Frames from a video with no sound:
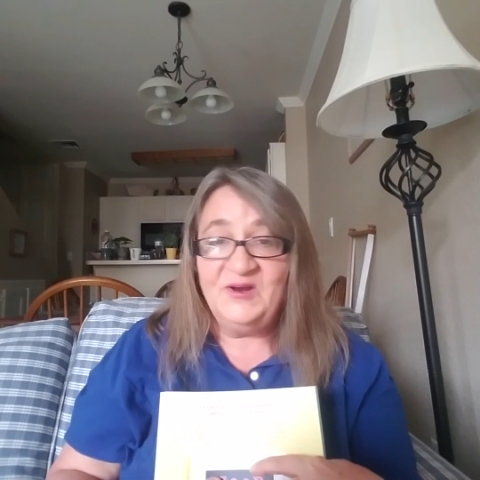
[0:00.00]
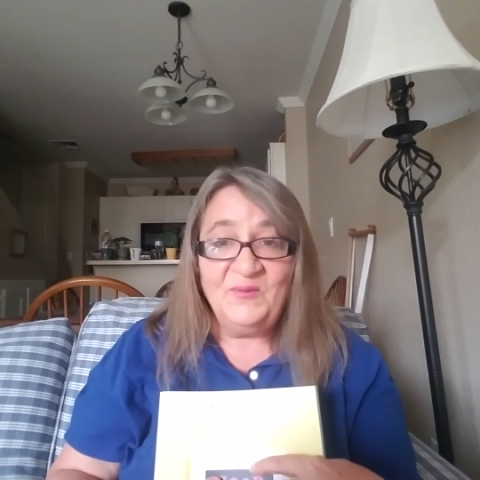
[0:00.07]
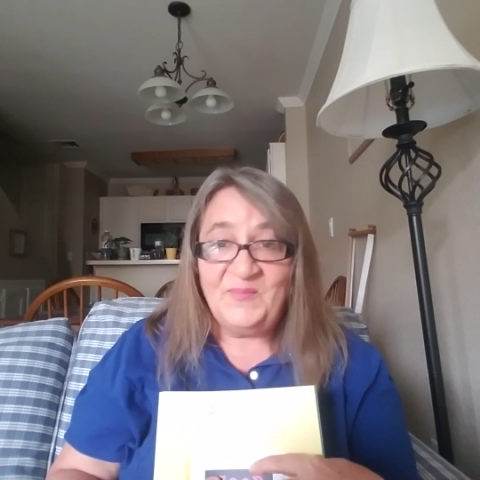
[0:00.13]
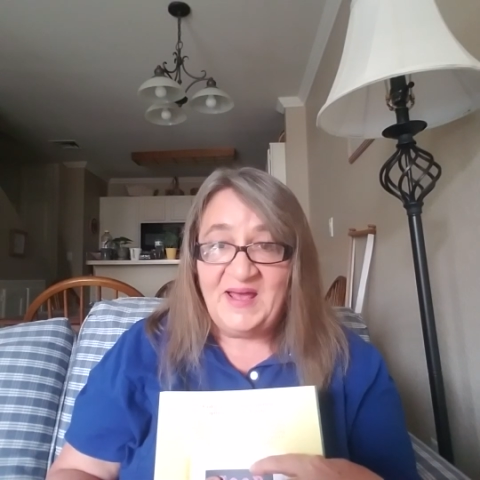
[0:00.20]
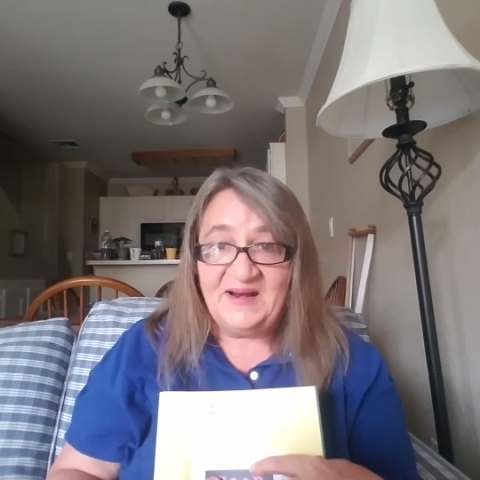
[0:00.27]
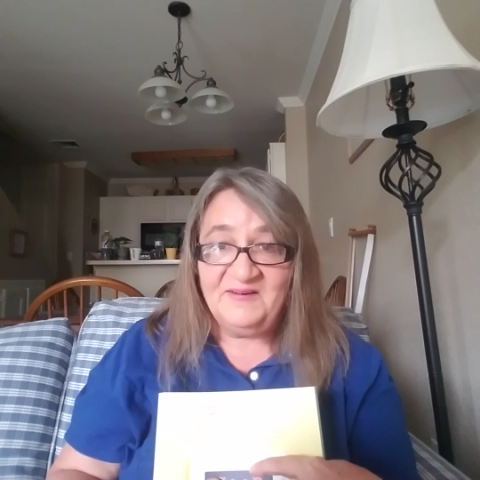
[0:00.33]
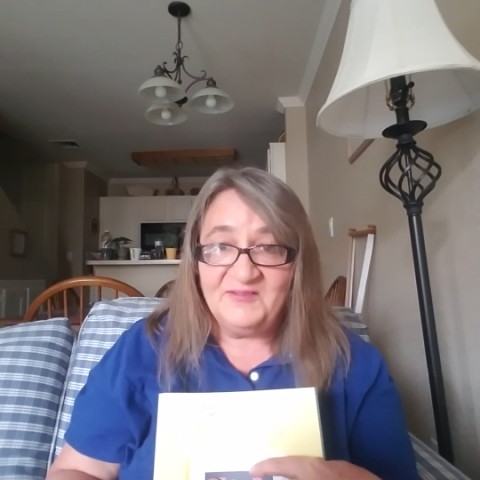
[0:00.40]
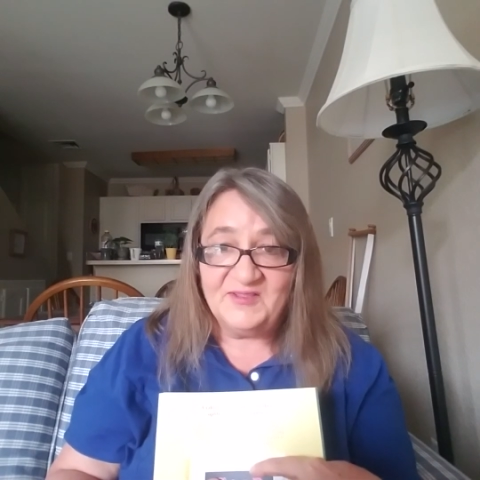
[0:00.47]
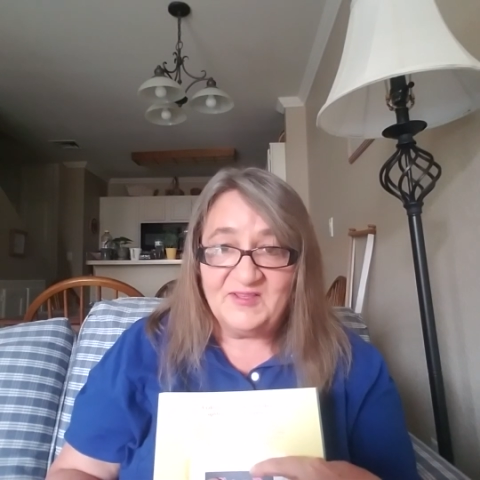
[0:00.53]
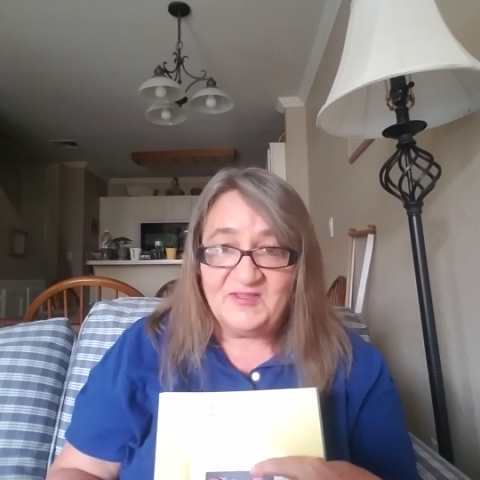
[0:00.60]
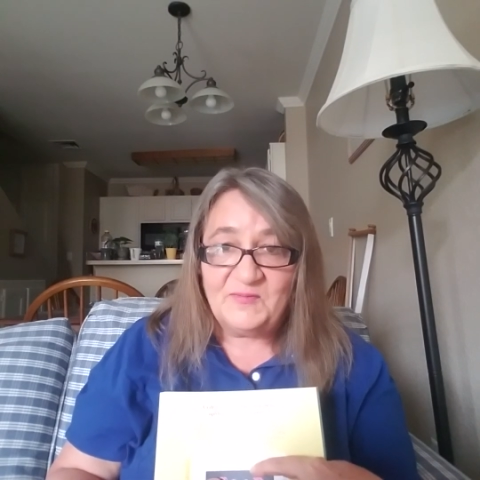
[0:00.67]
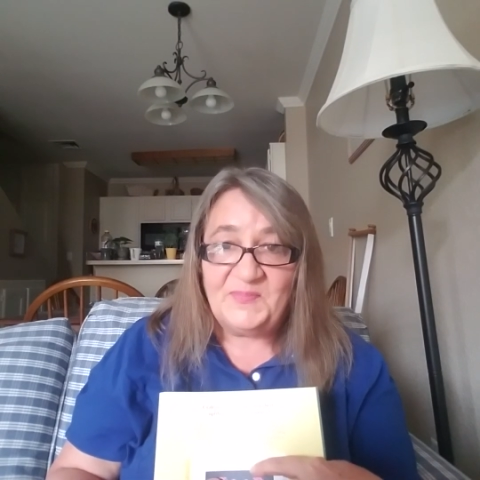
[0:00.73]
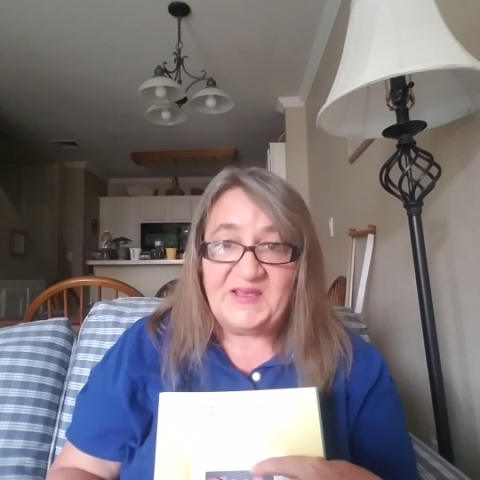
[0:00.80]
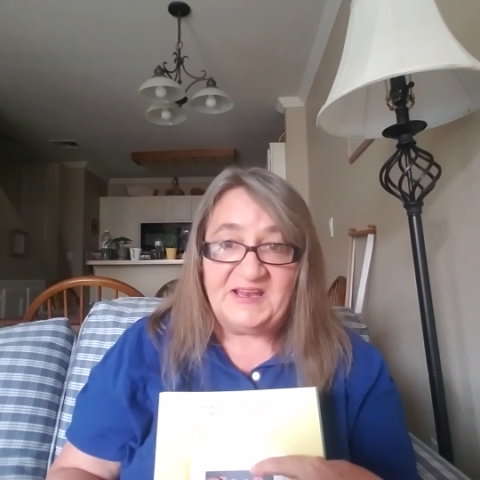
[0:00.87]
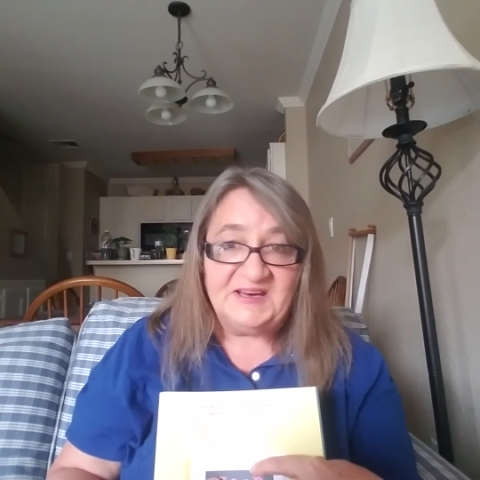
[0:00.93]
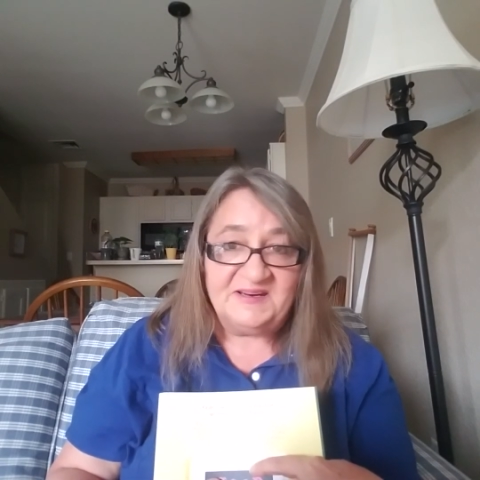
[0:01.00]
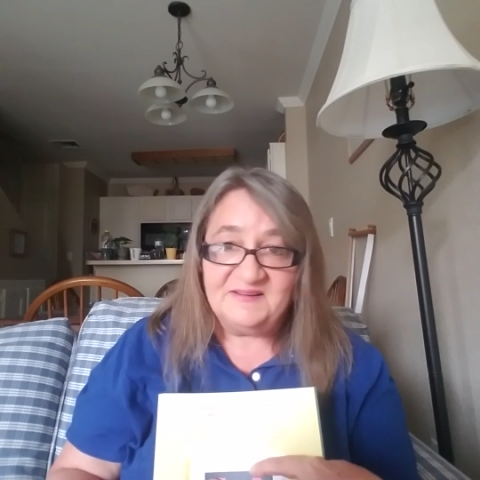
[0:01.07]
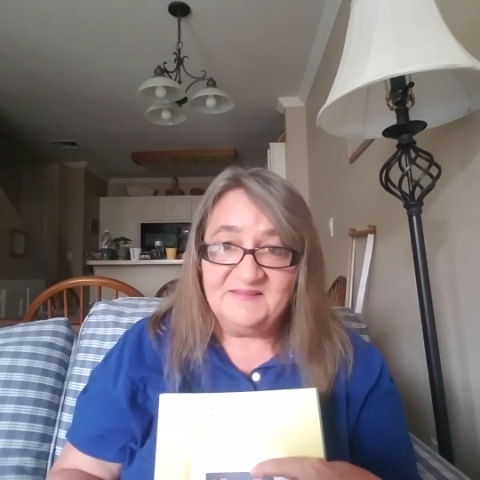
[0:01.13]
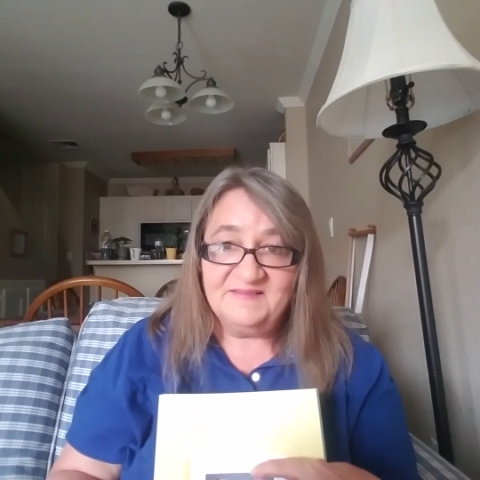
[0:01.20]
matter the speed.